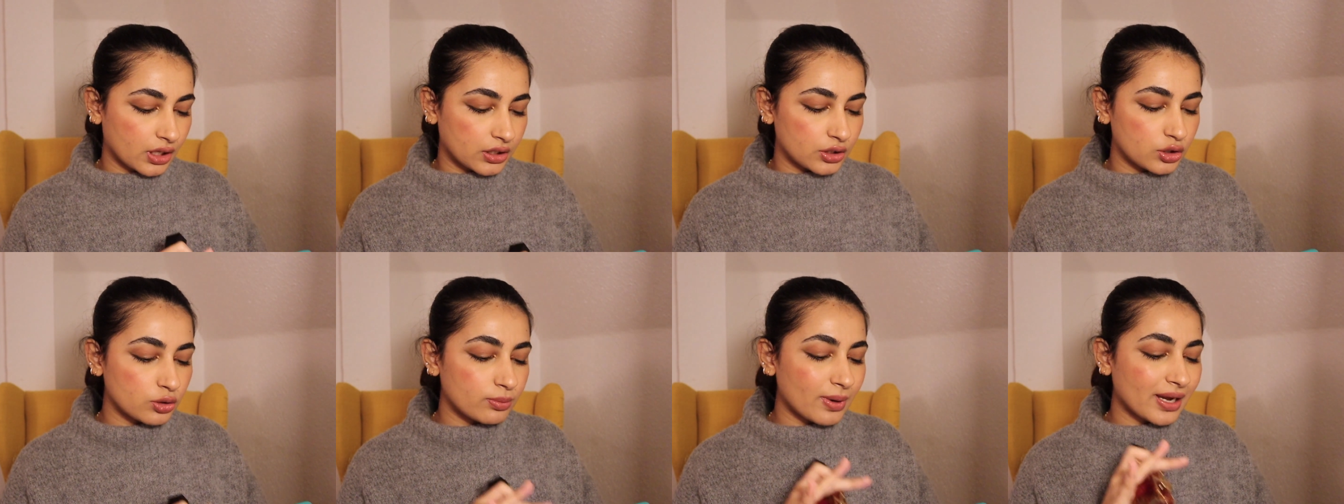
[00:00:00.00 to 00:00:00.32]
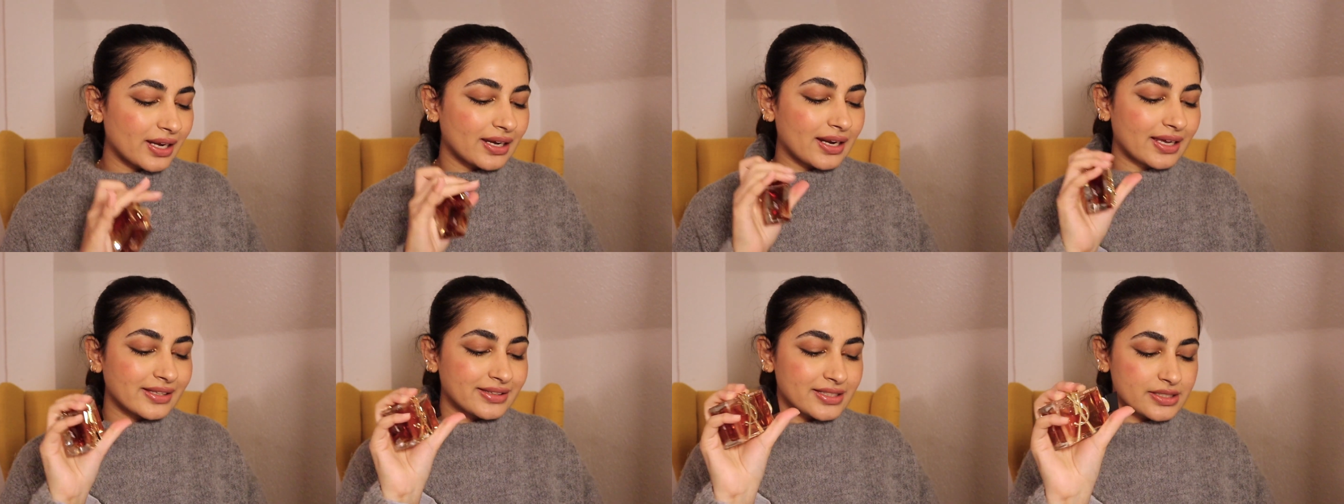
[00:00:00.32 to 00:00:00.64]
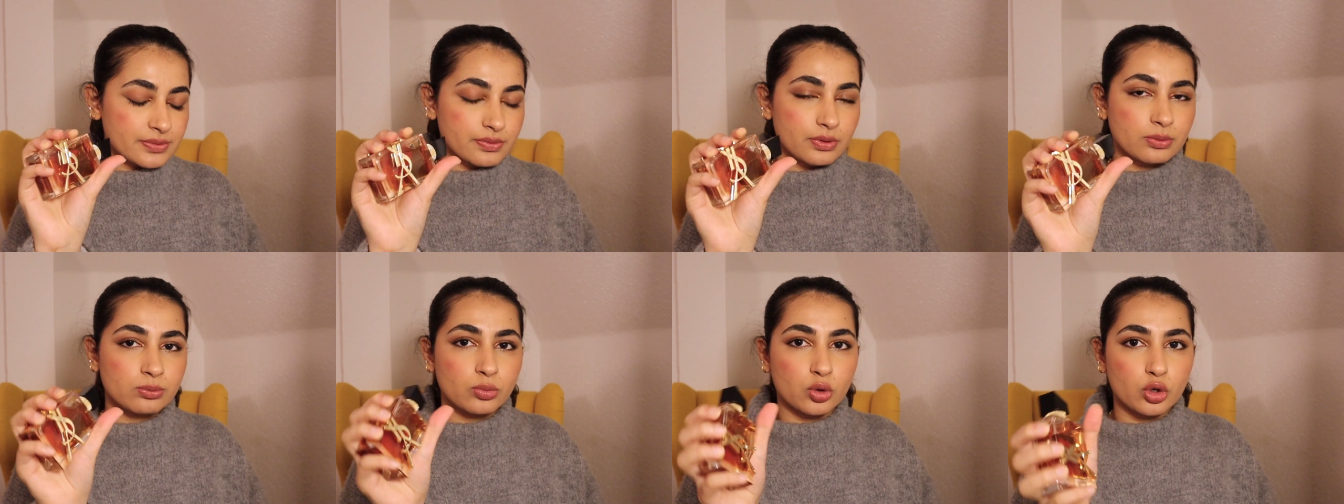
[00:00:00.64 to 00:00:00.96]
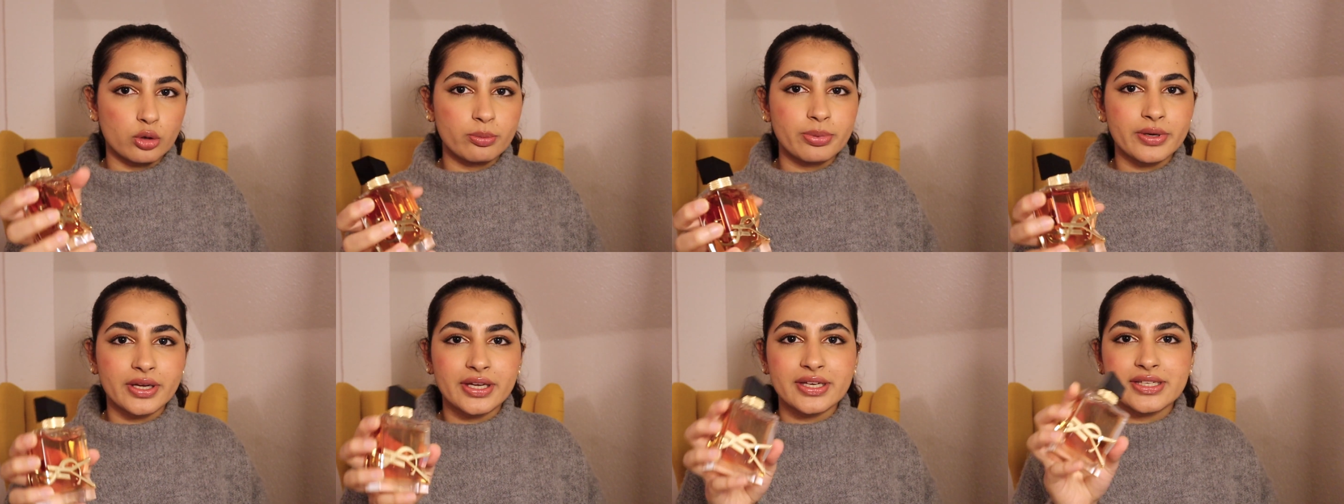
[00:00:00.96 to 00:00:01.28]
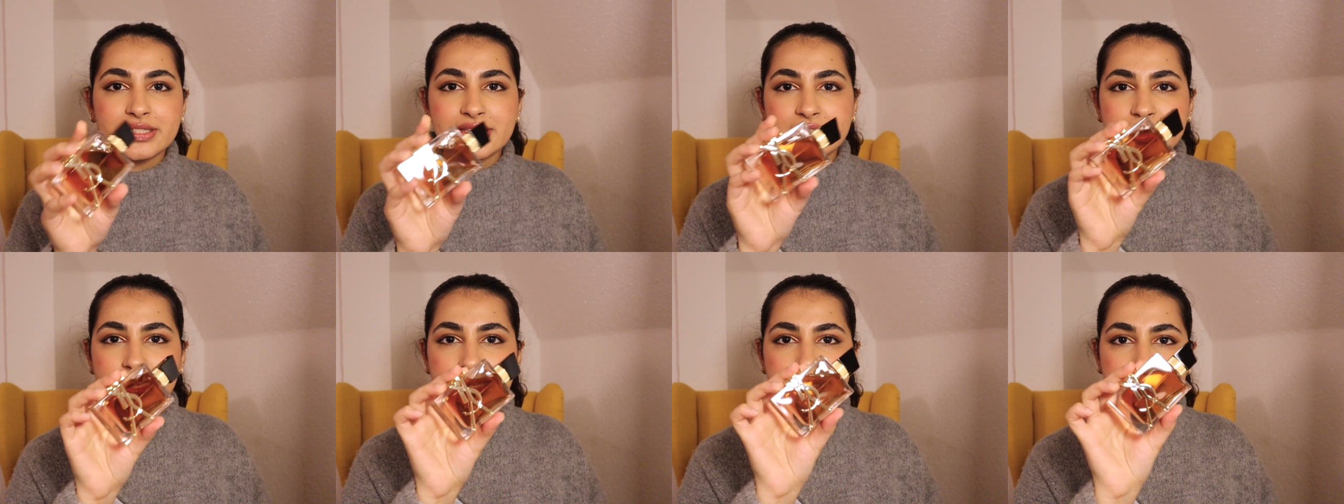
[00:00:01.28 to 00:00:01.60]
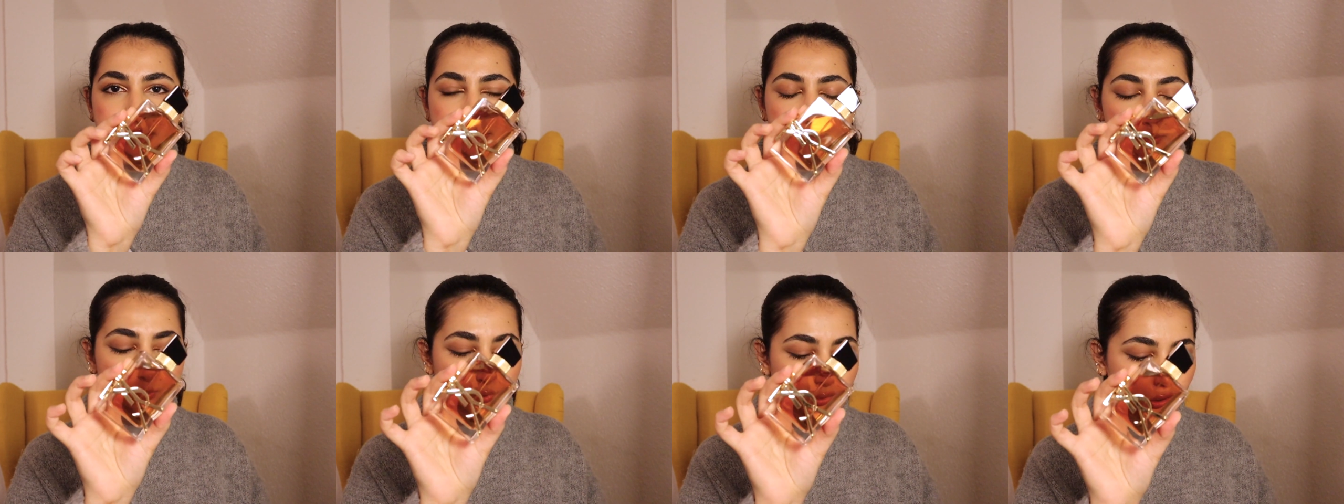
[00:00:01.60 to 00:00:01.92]
you might like this one more because
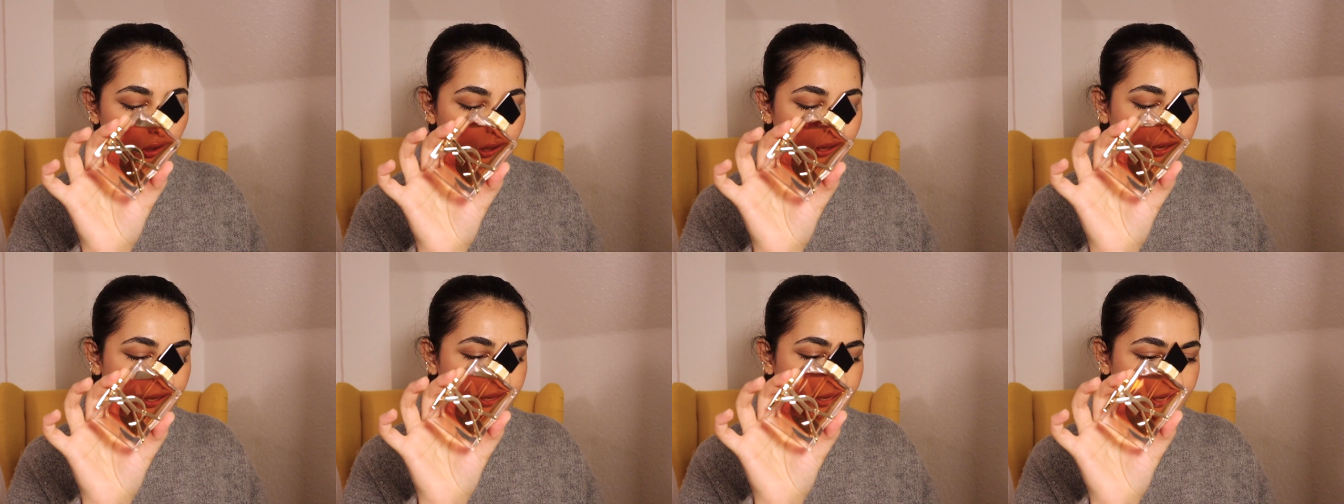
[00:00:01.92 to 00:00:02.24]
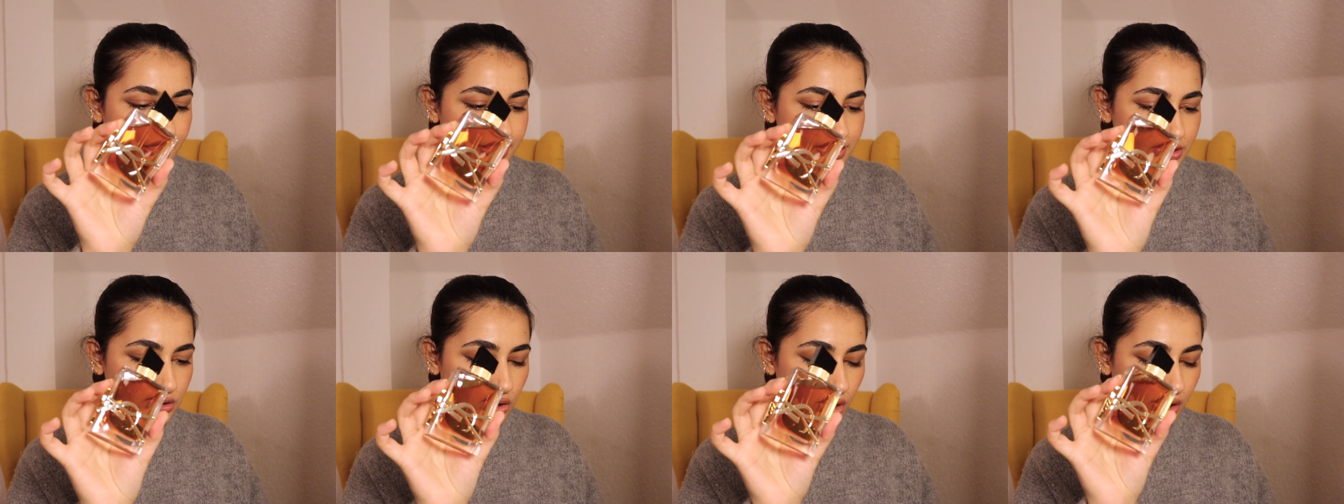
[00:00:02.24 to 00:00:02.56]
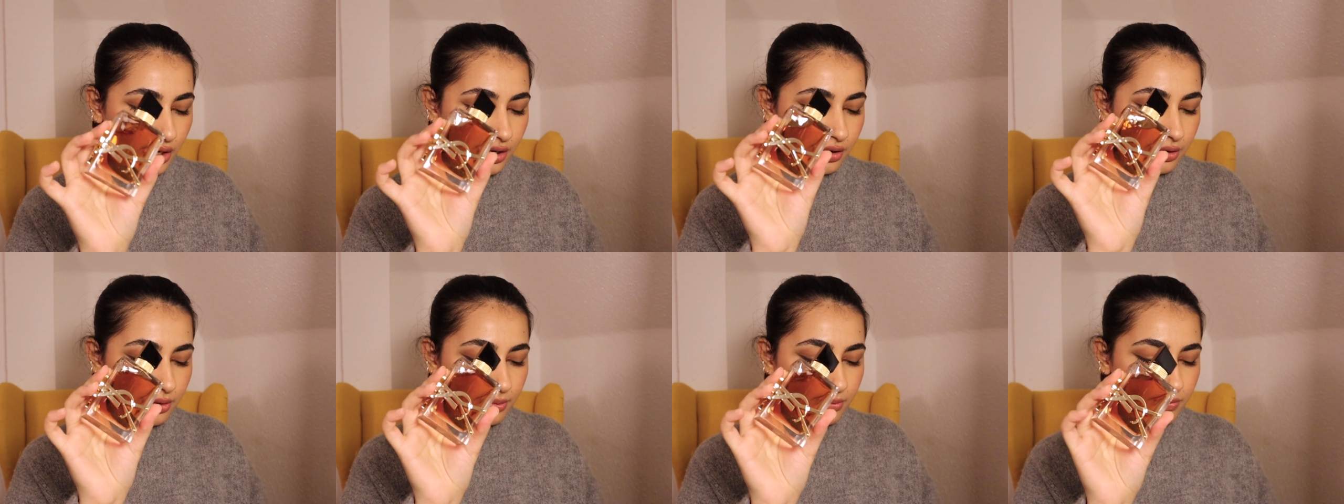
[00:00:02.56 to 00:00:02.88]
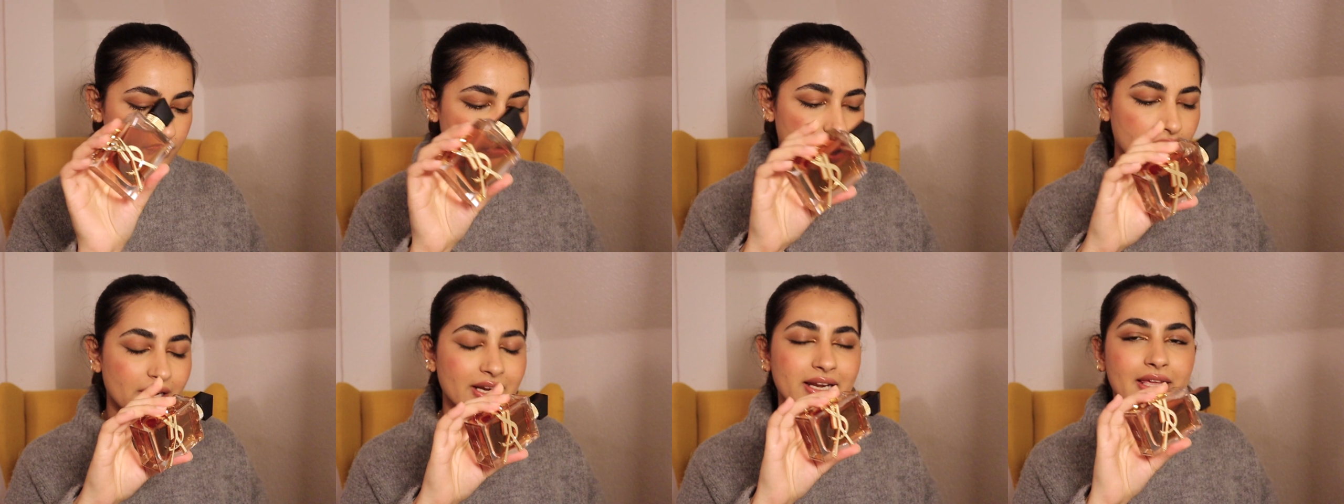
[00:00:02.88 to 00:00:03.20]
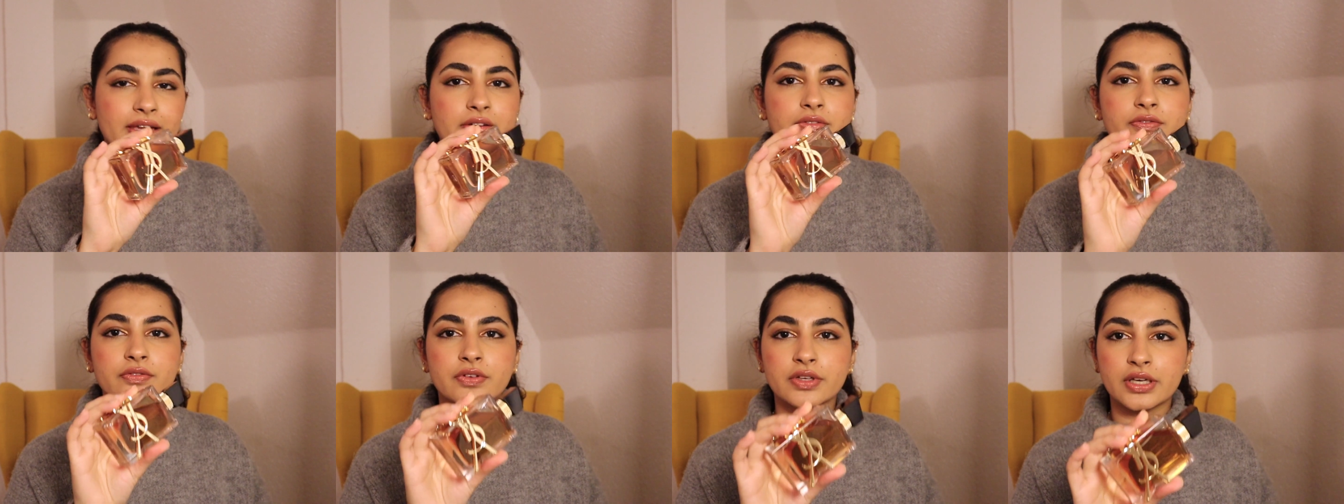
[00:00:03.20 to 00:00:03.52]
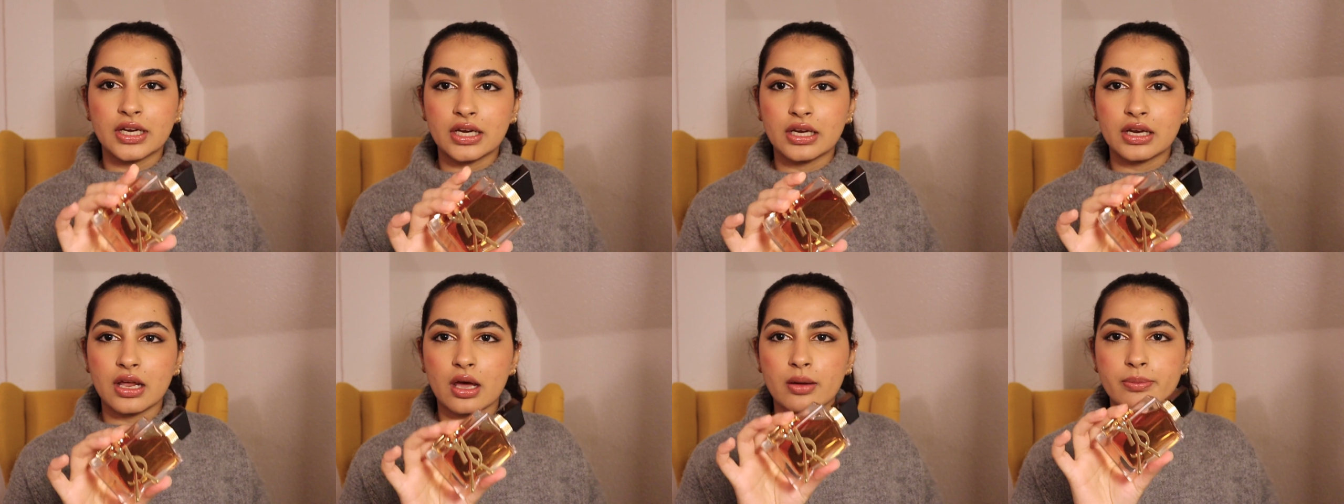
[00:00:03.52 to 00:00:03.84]
it's more like it's got a very like
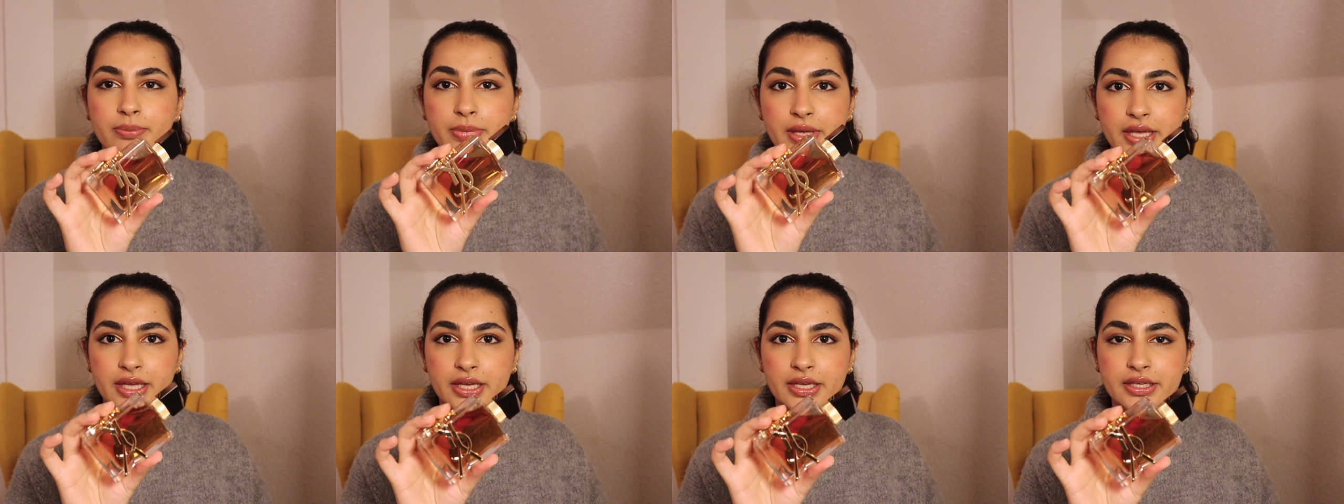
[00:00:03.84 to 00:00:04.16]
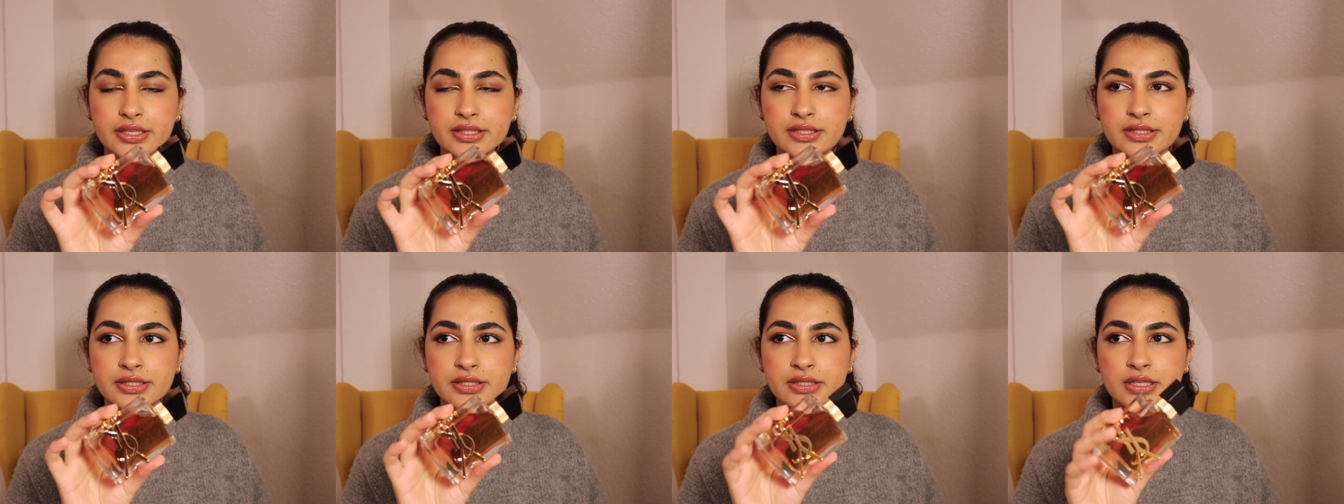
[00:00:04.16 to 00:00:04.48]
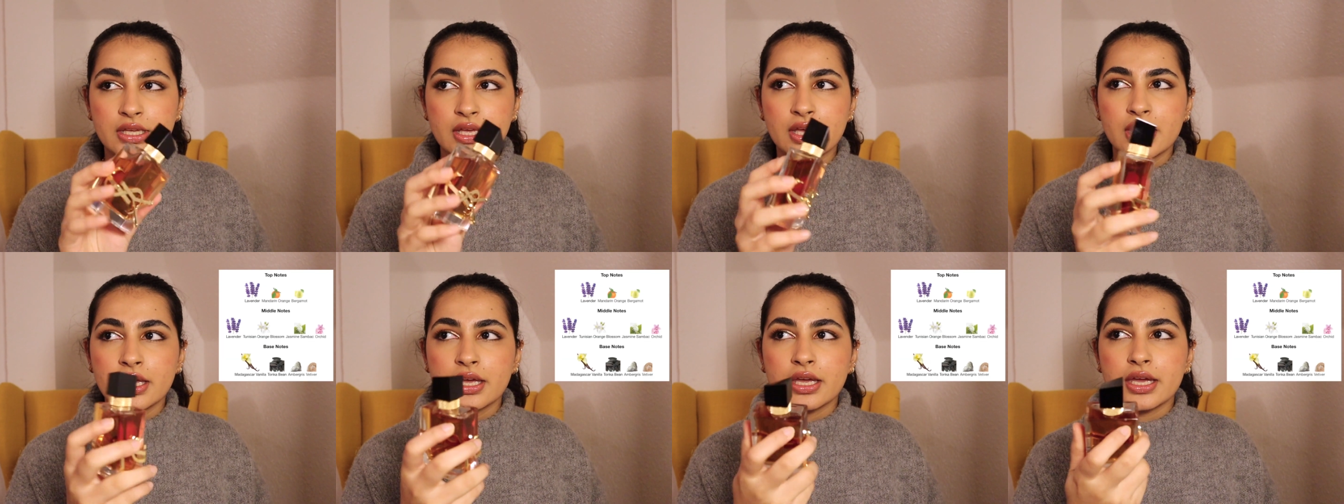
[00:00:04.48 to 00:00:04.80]
vanilla base.